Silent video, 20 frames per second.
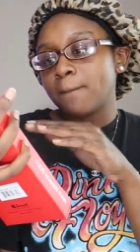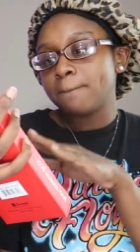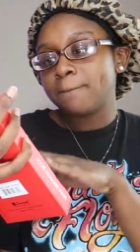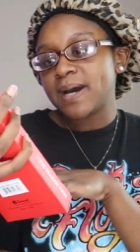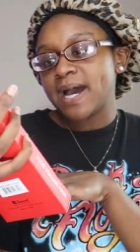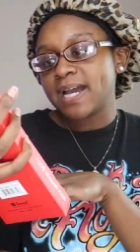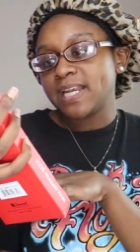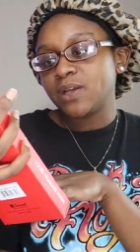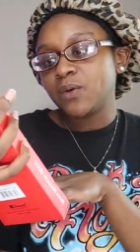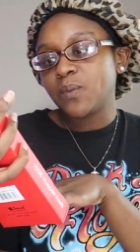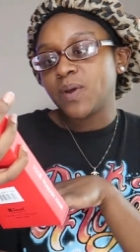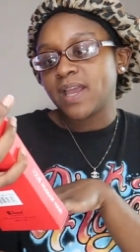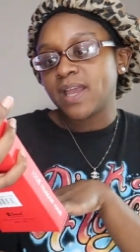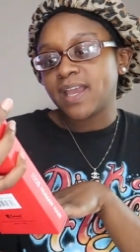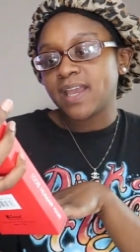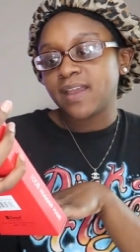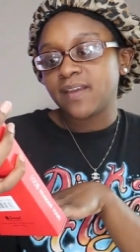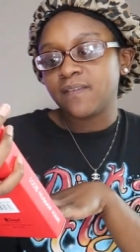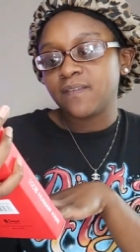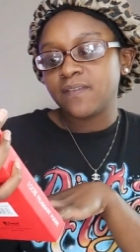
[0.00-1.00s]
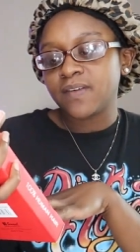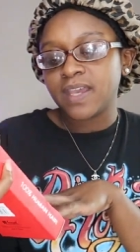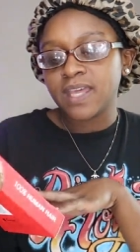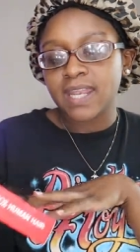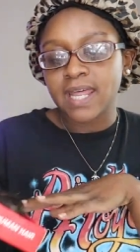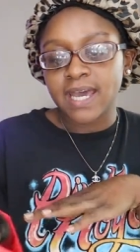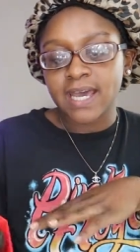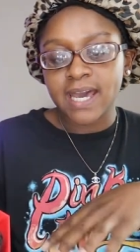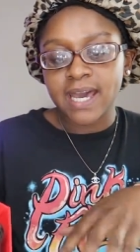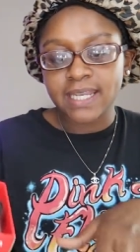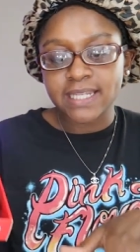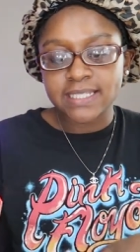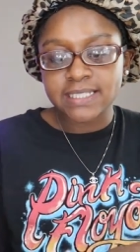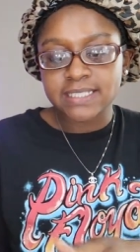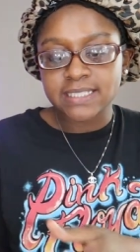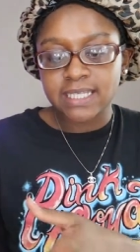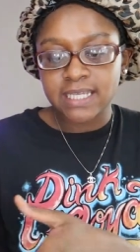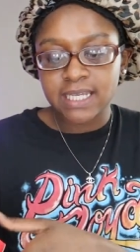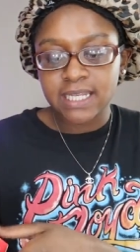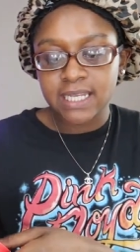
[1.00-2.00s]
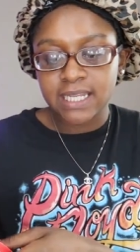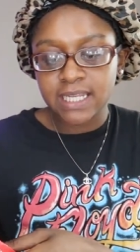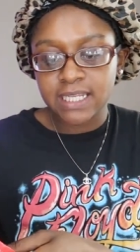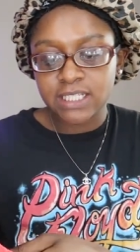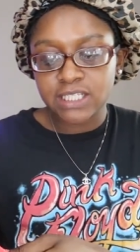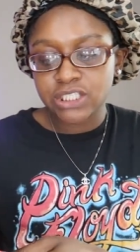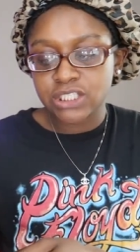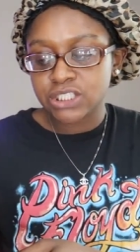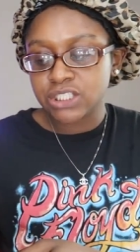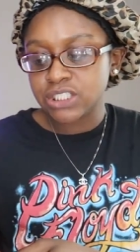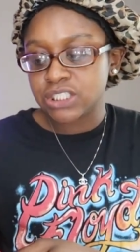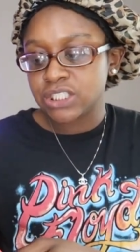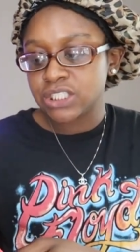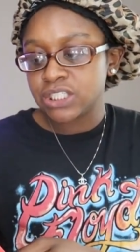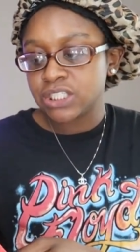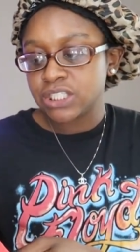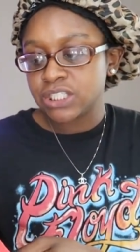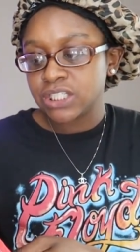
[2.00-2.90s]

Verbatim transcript: Body Wave, and I got a ten inch.